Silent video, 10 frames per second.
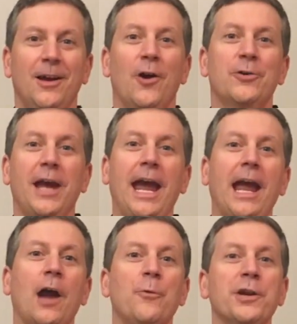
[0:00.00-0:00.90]
Okay,
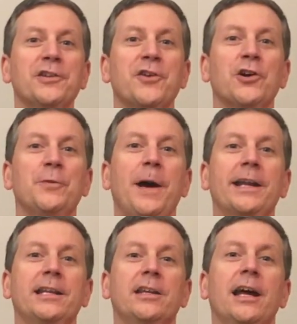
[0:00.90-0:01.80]
I want to talk
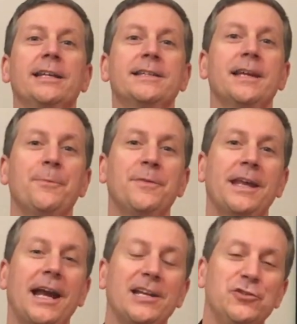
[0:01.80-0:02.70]
about a tip
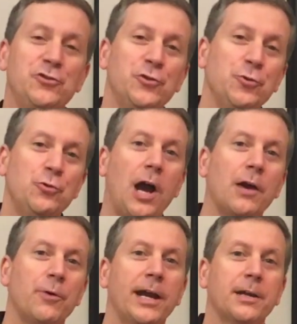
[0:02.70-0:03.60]
that I do
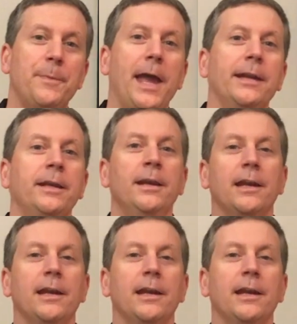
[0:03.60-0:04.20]
not recommend.